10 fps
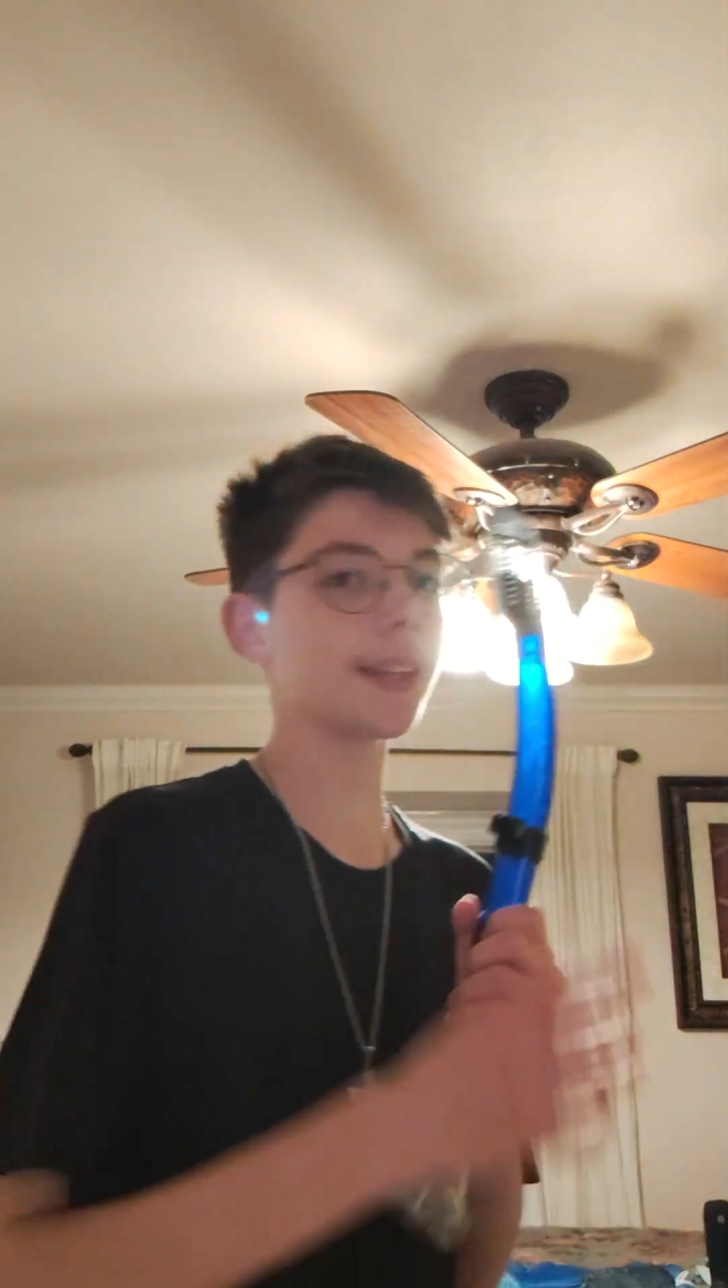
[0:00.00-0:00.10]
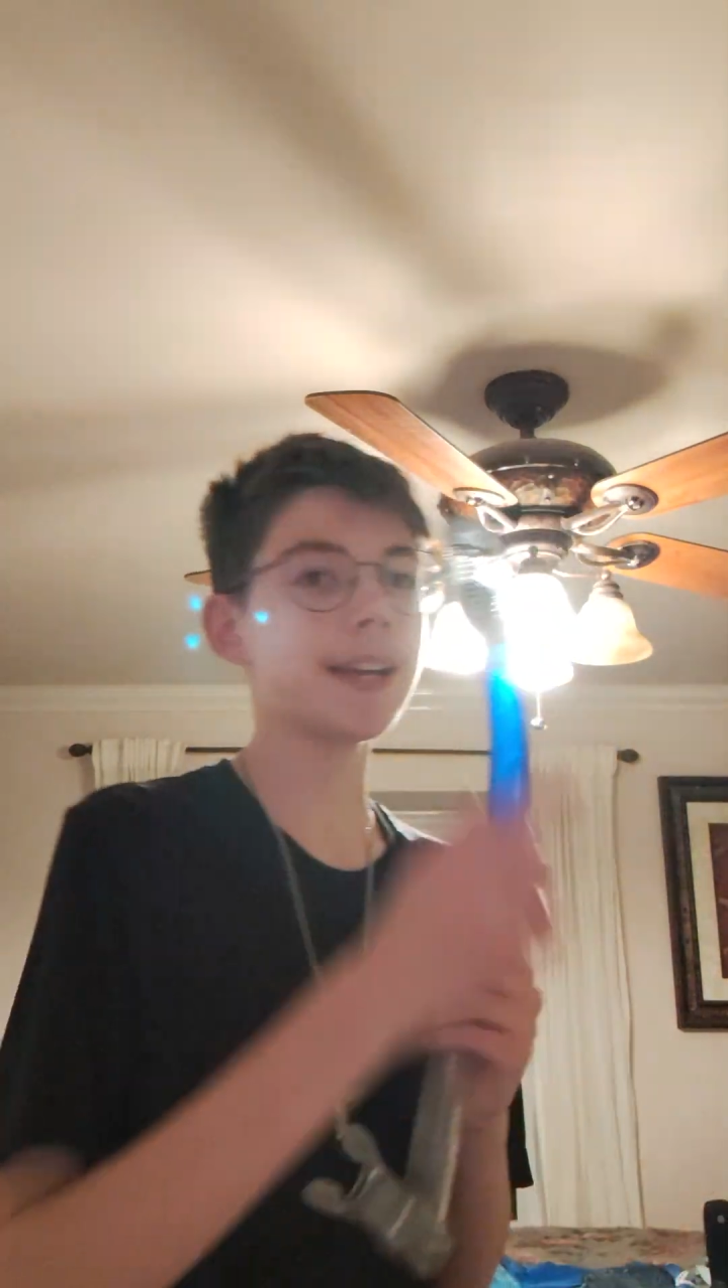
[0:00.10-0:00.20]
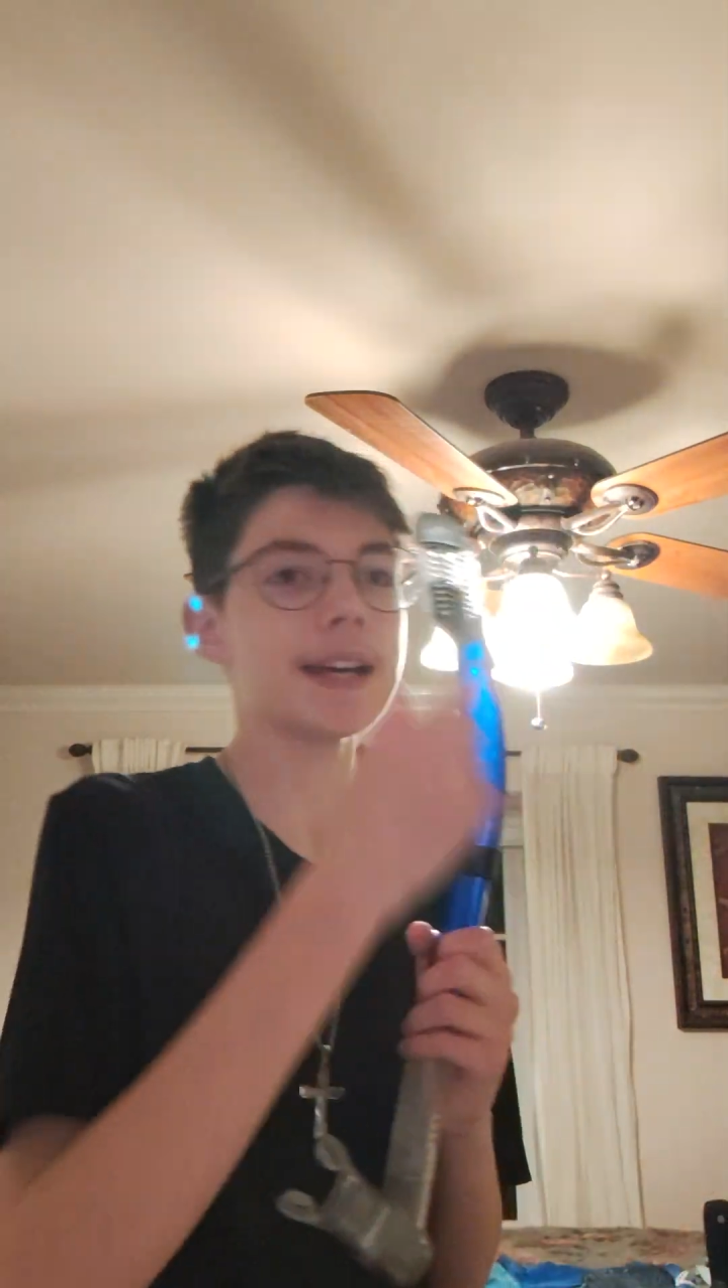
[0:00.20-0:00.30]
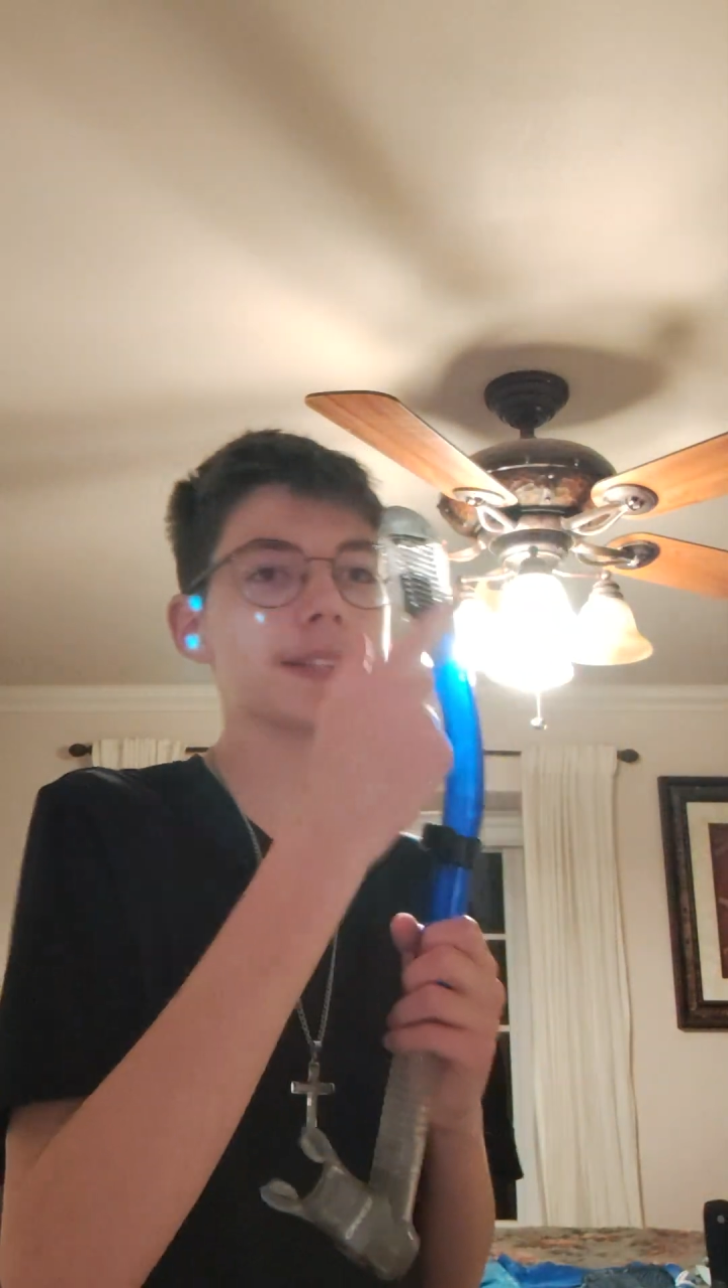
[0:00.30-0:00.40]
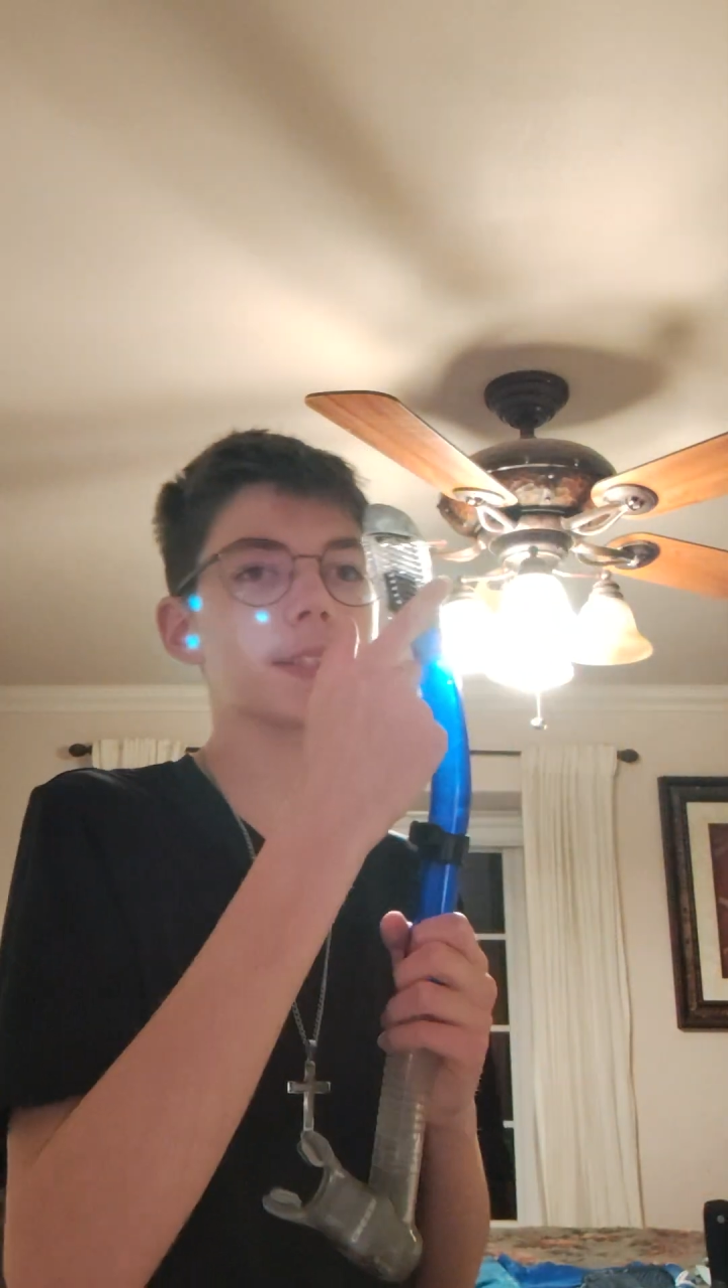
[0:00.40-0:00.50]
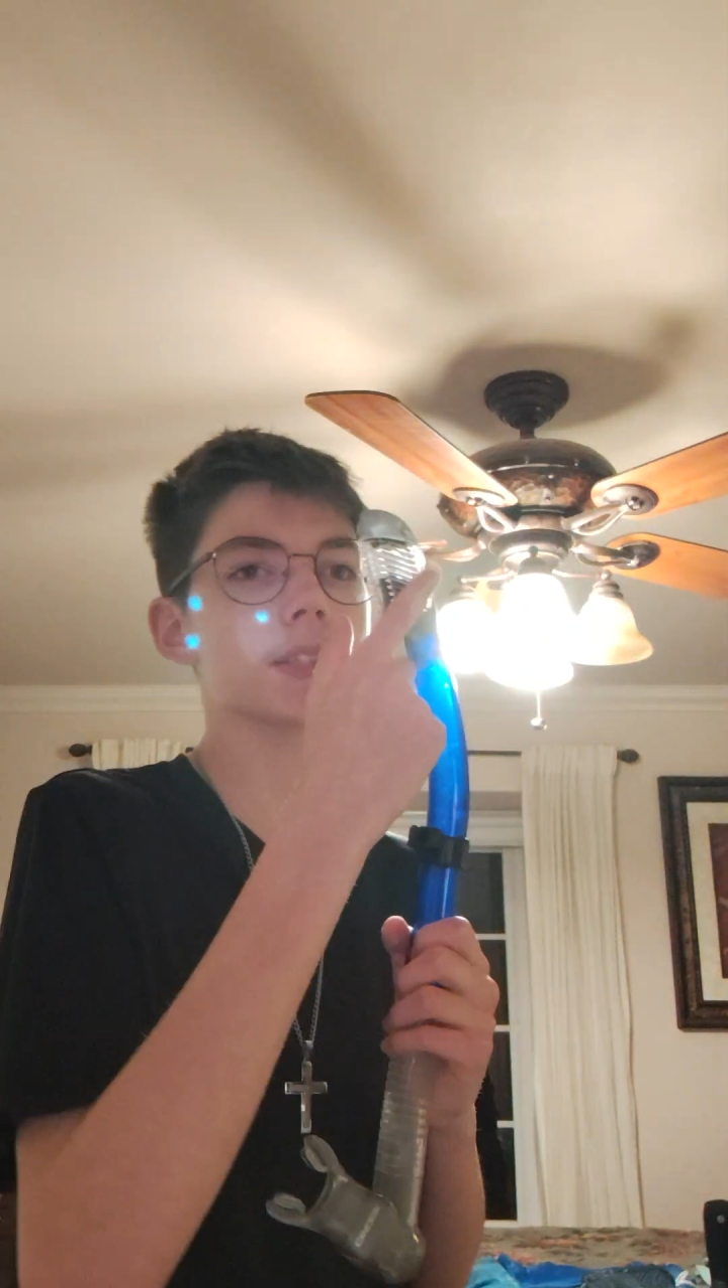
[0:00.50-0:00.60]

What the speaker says: It has a